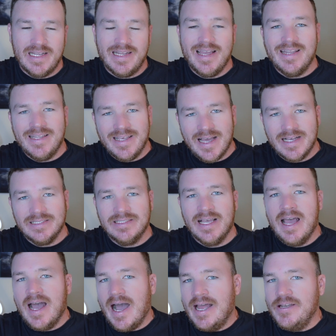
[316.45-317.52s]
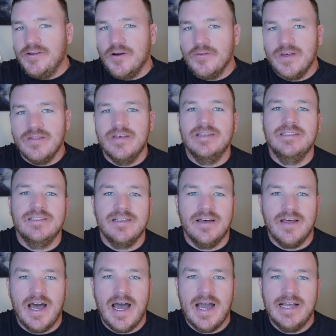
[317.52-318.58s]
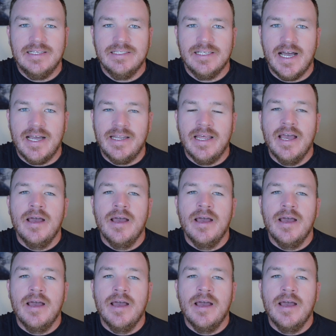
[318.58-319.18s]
and yes, I know that this is on the high side,